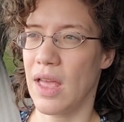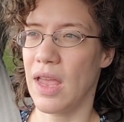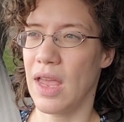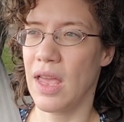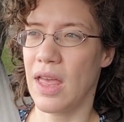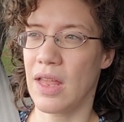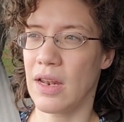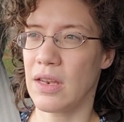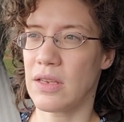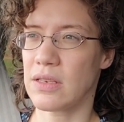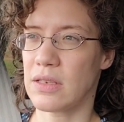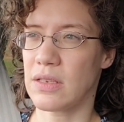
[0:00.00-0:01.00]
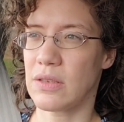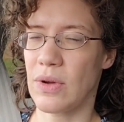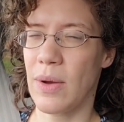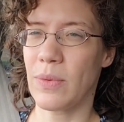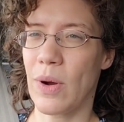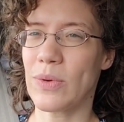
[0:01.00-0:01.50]
And
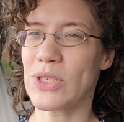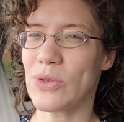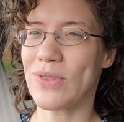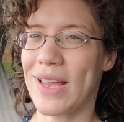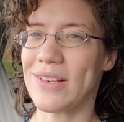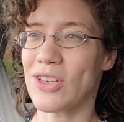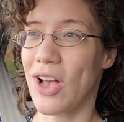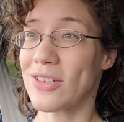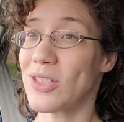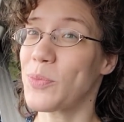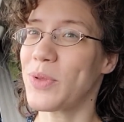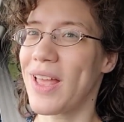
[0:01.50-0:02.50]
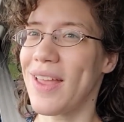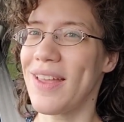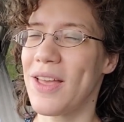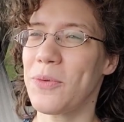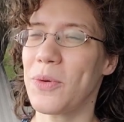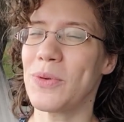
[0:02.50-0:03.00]
what would you like Josh to play?
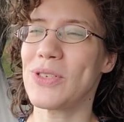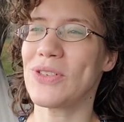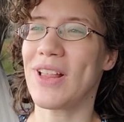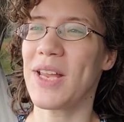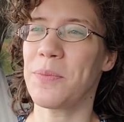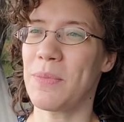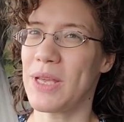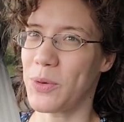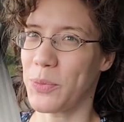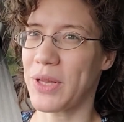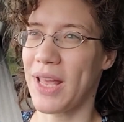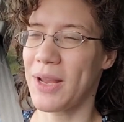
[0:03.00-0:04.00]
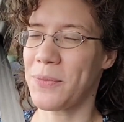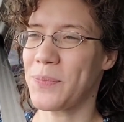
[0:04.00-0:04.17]
And what would you like me to play?